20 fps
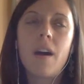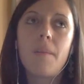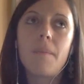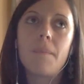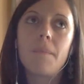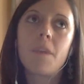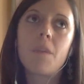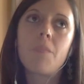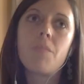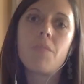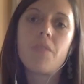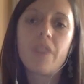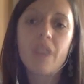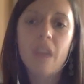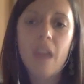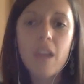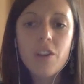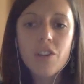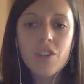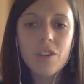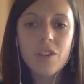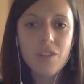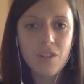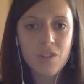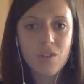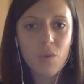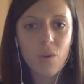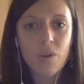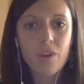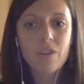communication
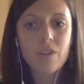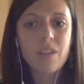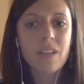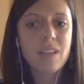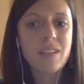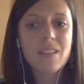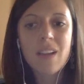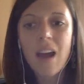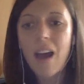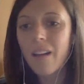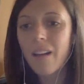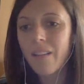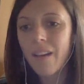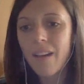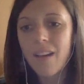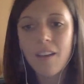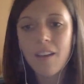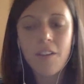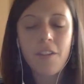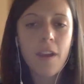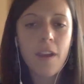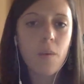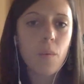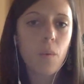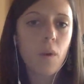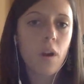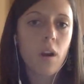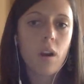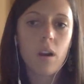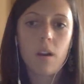disorders. It's not like they
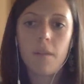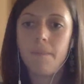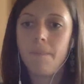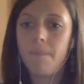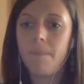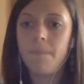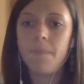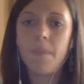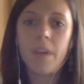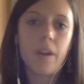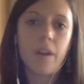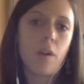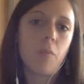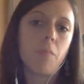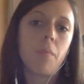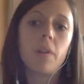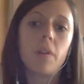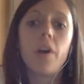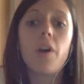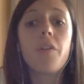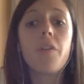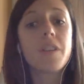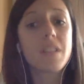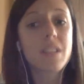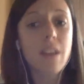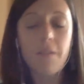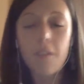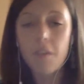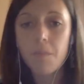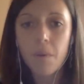were, below the
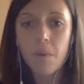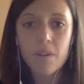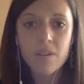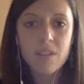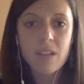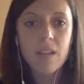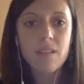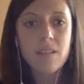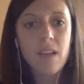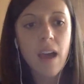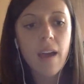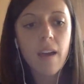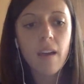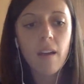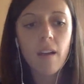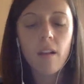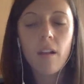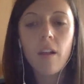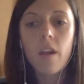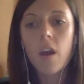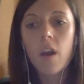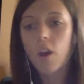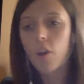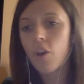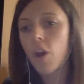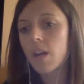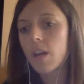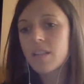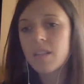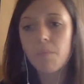7th percentile
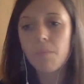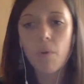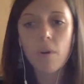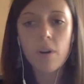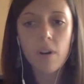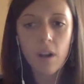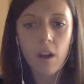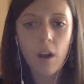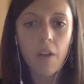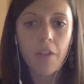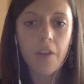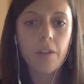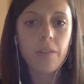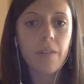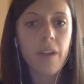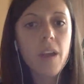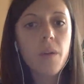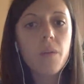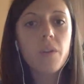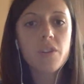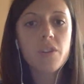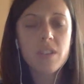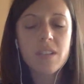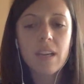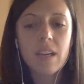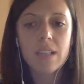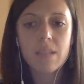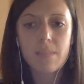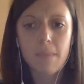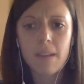across the board on all their language
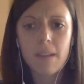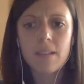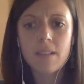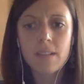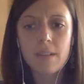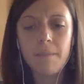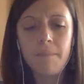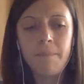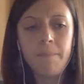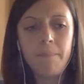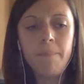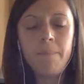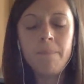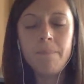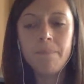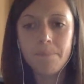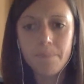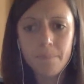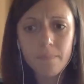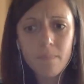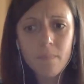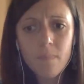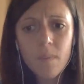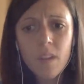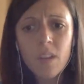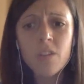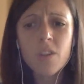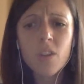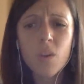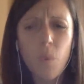assessments
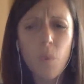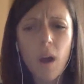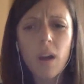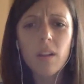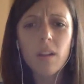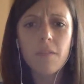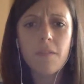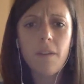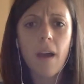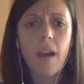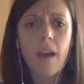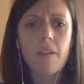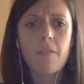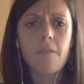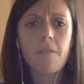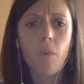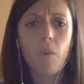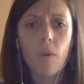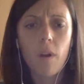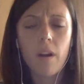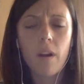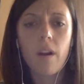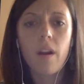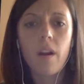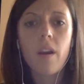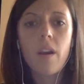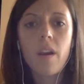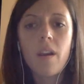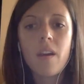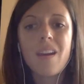to qualify for
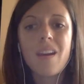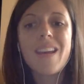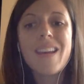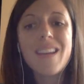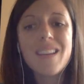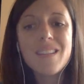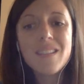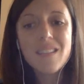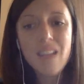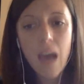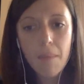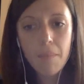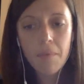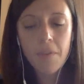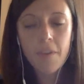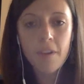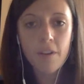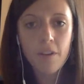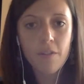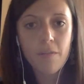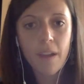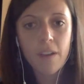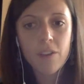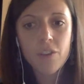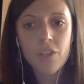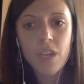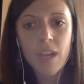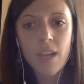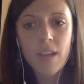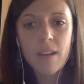in-depth
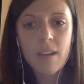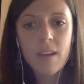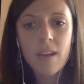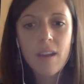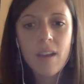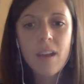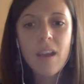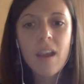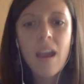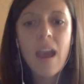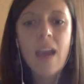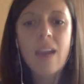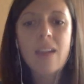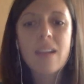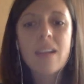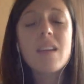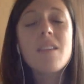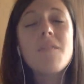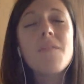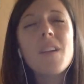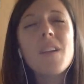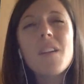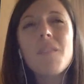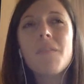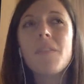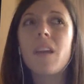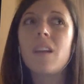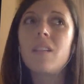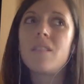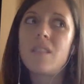intervention. And even
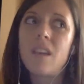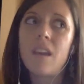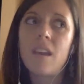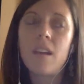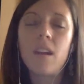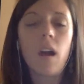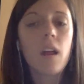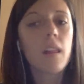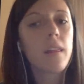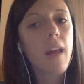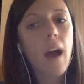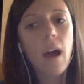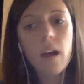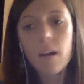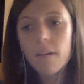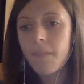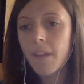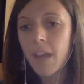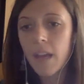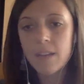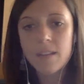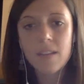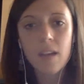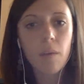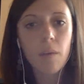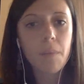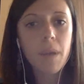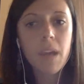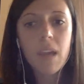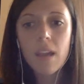if they did, a lot of the
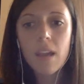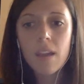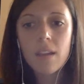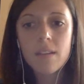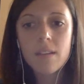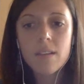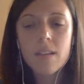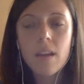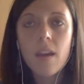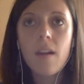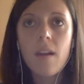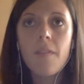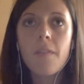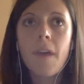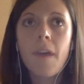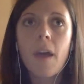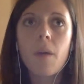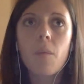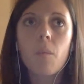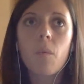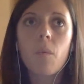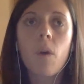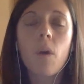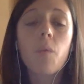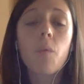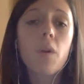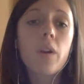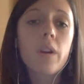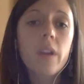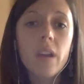SLPs that
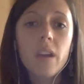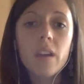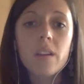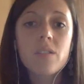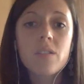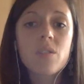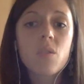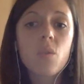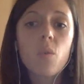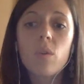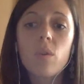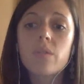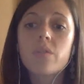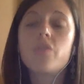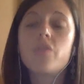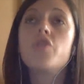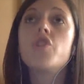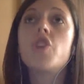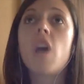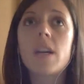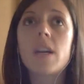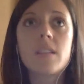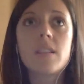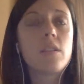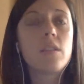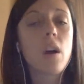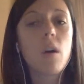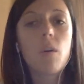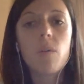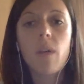are working in schools
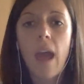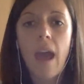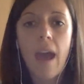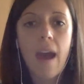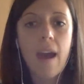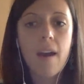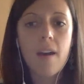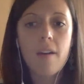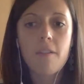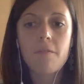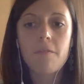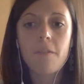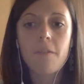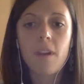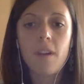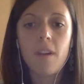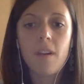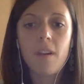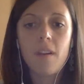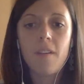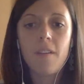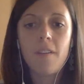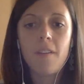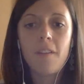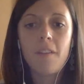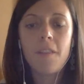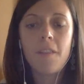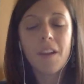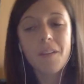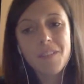just don't have
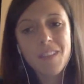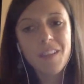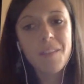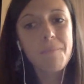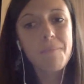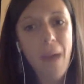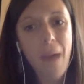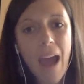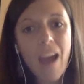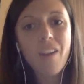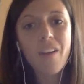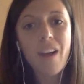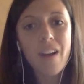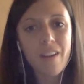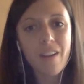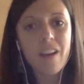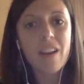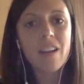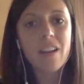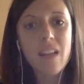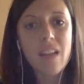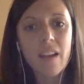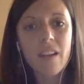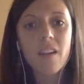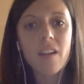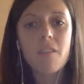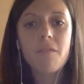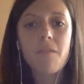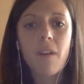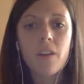the background in
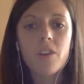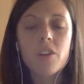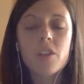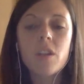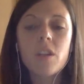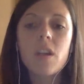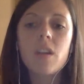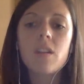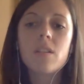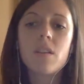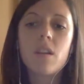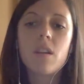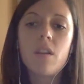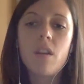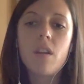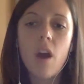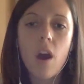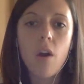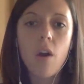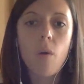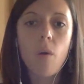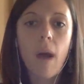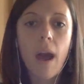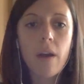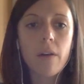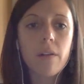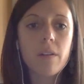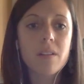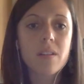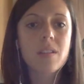executive functioning to know
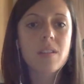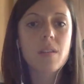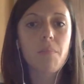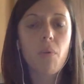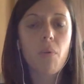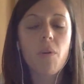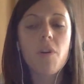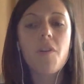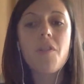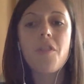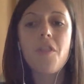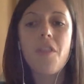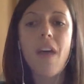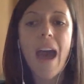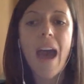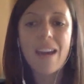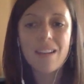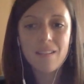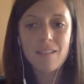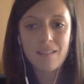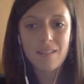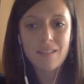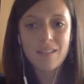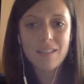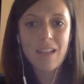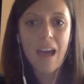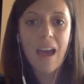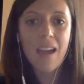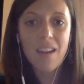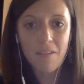how to support that
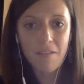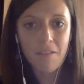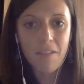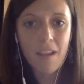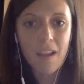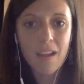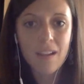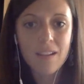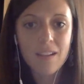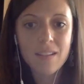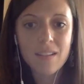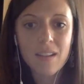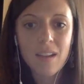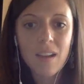side of things.